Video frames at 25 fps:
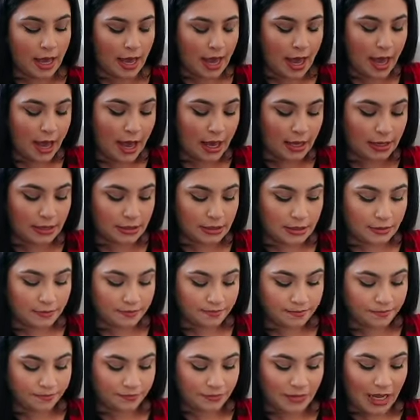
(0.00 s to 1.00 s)
And
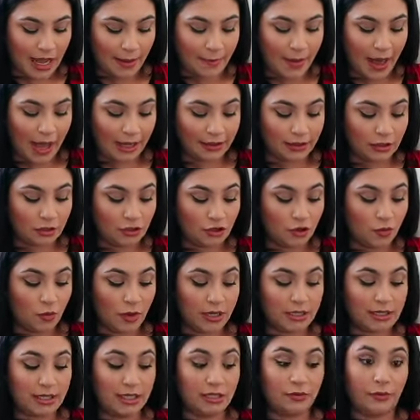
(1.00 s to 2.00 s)
I packed the two
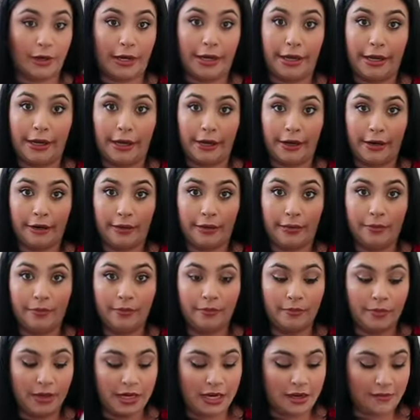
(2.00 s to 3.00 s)
onesies right here.
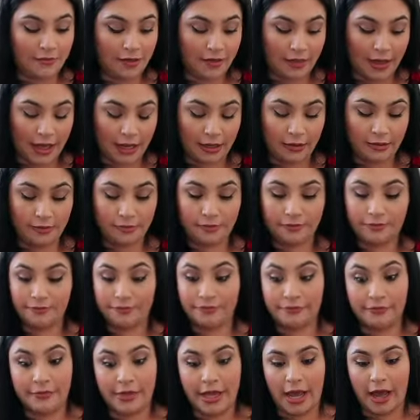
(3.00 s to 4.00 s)
But even then,
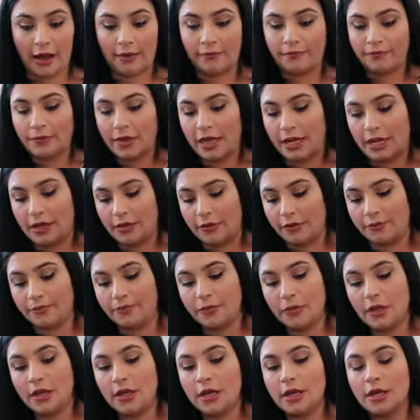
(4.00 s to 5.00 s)
yeah, anywho.
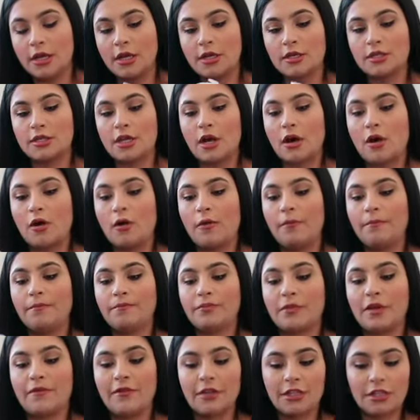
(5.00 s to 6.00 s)
So
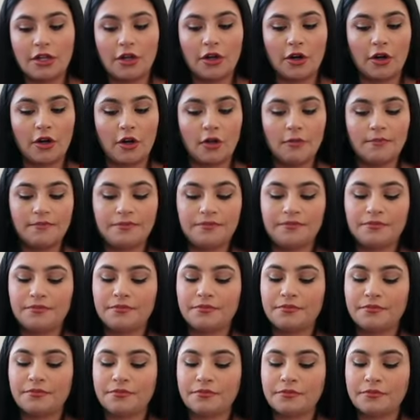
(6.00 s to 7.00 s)
if it's a girl,
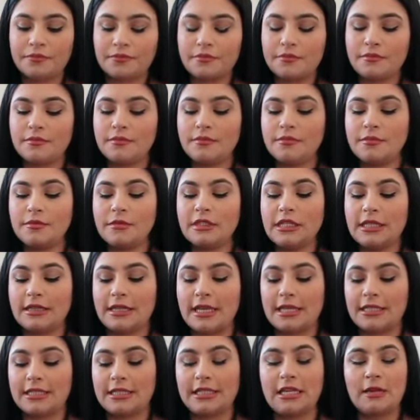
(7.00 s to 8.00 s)

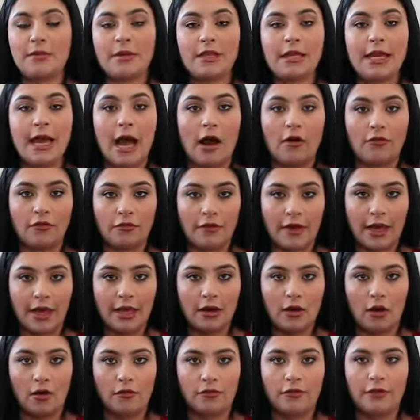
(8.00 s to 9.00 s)
this is gonna be the
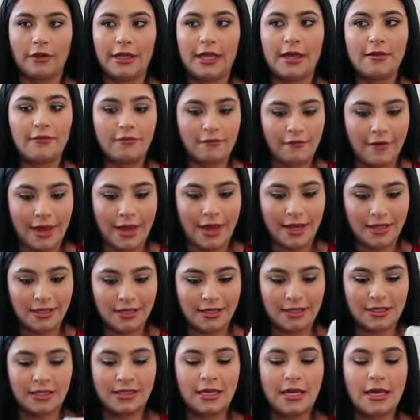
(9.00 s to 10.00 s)
outfit. Hopefully it
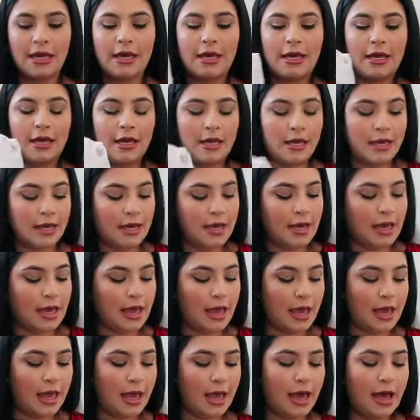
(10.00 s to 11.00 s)
fits.
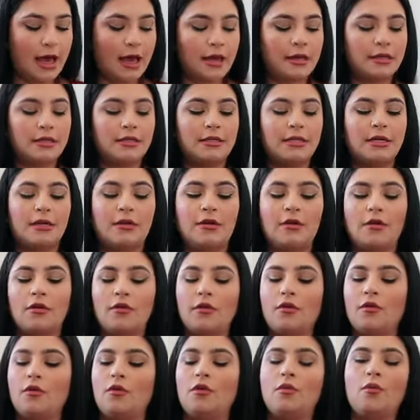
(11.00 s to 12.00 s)
And
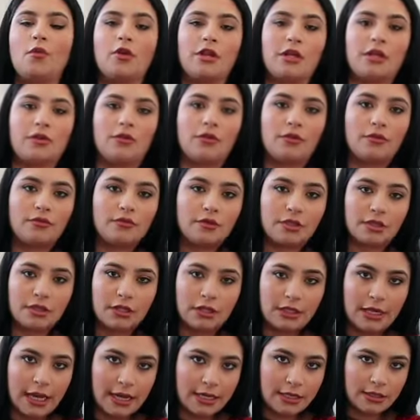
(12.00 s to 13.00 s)
un moñito, just
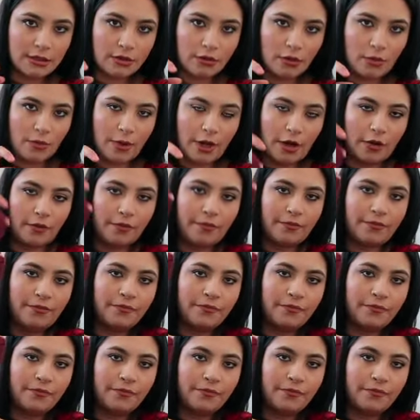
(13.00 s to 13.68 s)
a nice little bow.